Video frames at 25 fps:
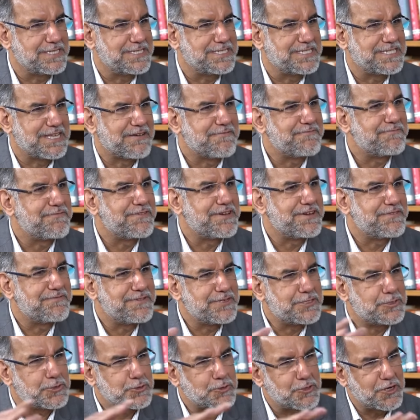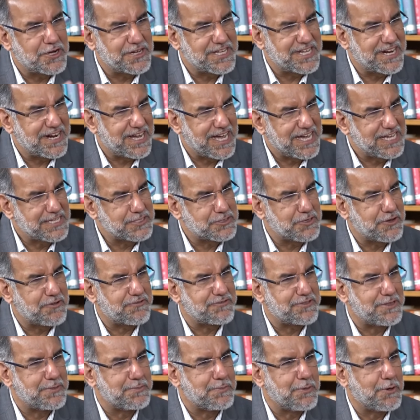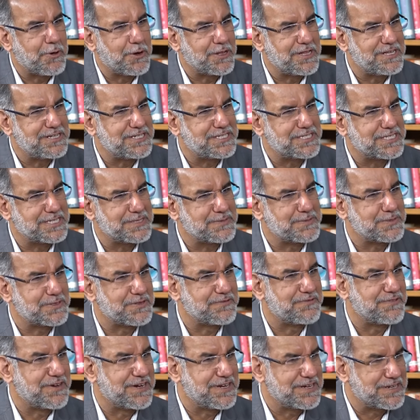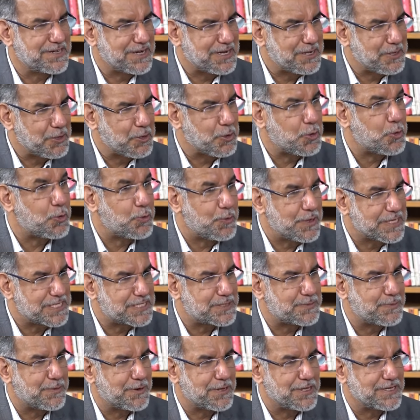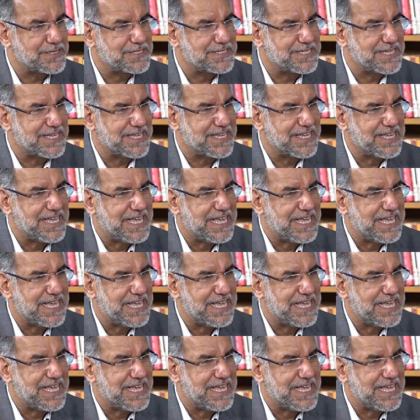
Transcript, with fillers: somewhere we took our eyes off the ball in terms of our Look West policy.